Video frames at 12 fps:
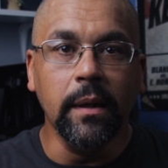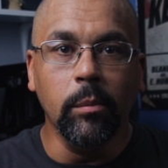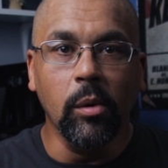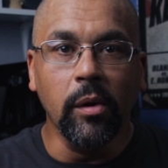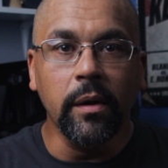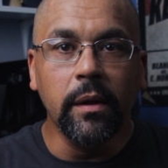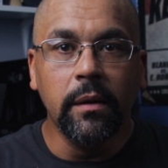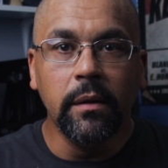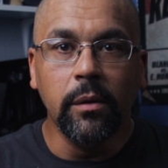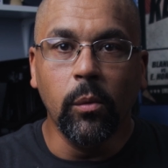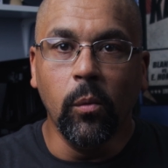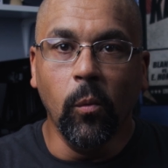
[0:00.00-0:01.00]
keyboard.
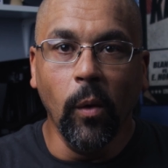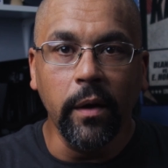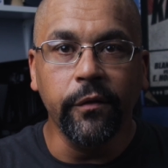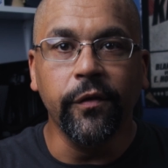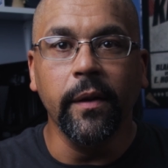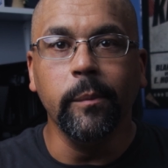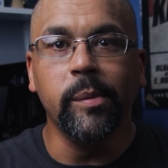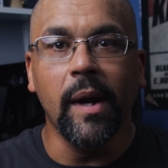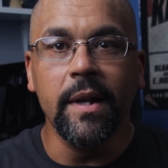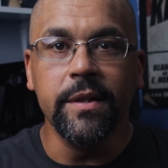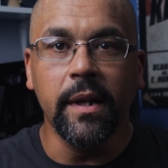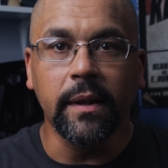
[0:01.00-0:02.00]
What a fun
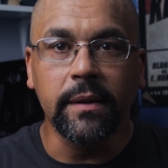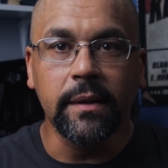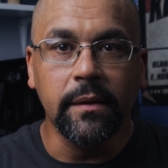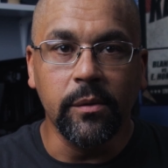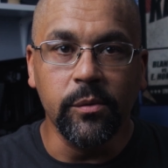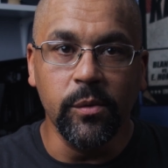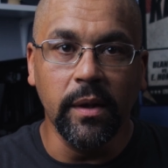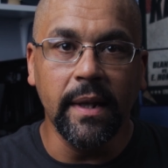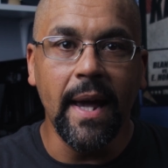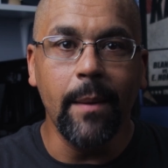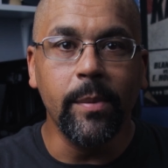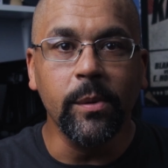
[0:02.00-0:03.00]
project. I was
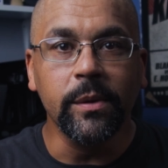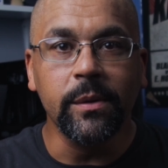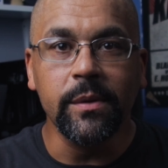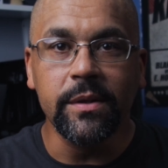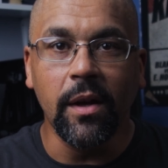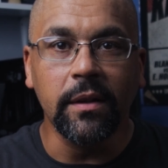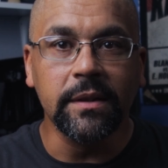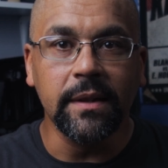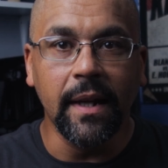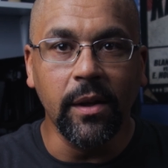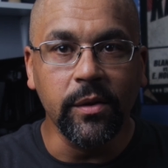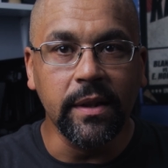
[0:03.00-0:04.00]
really happy with the results and
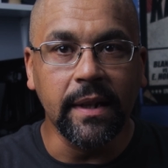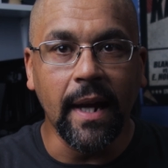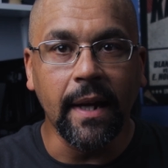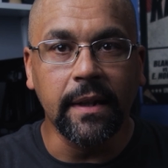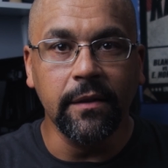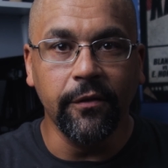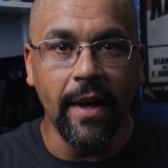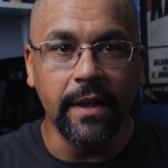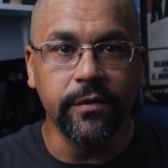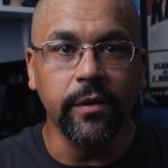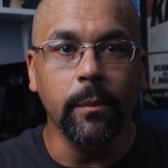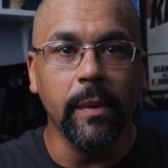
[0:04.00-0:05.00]
I don't think I could have
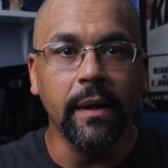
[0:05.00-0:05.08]
asked for a